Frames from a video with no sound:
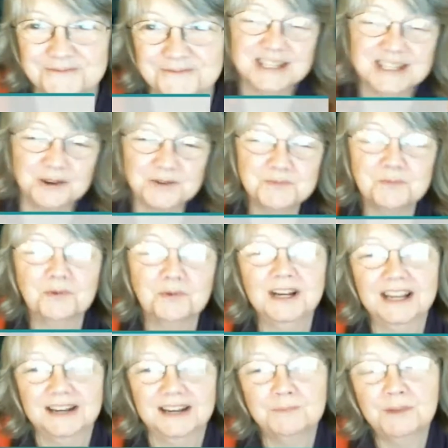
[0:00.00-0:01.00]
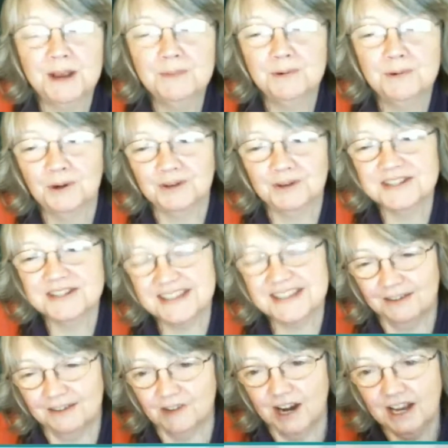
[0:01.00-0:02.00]
So it's brilliant. People who understand
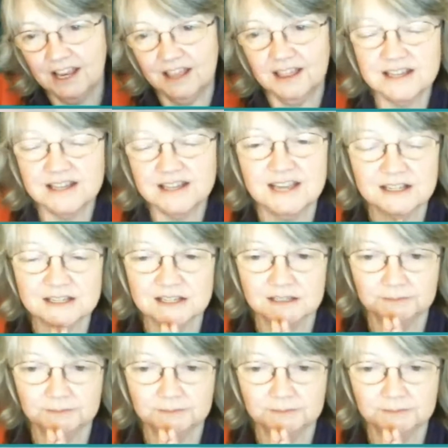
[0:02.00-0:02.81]
Reiki, that's excellent.